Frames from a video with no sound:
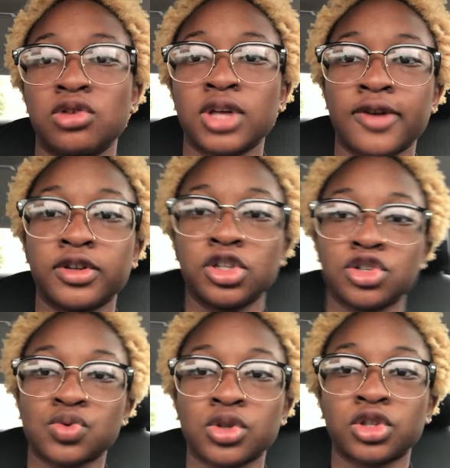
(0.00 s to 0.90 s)
I only have a
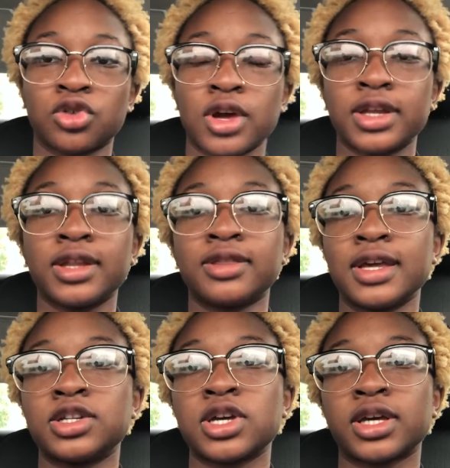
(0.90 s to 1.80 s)
year's worth of credit,
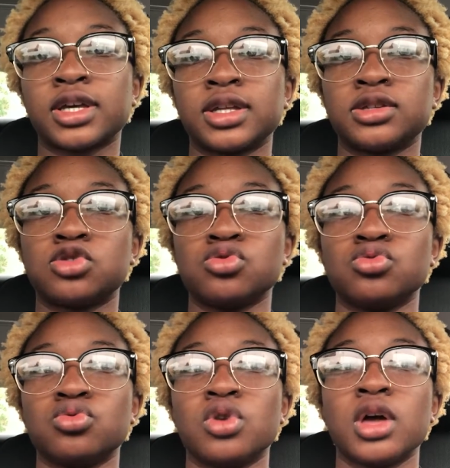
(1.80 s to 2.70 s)
they check
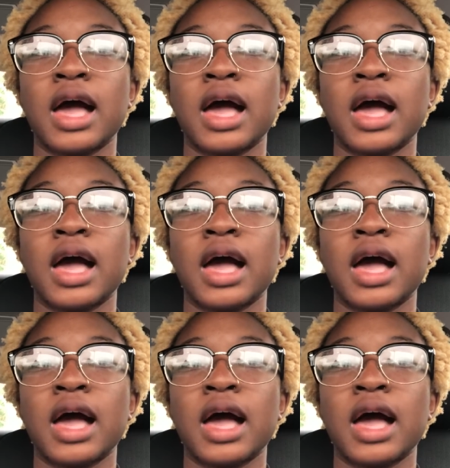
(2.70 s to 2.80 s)
into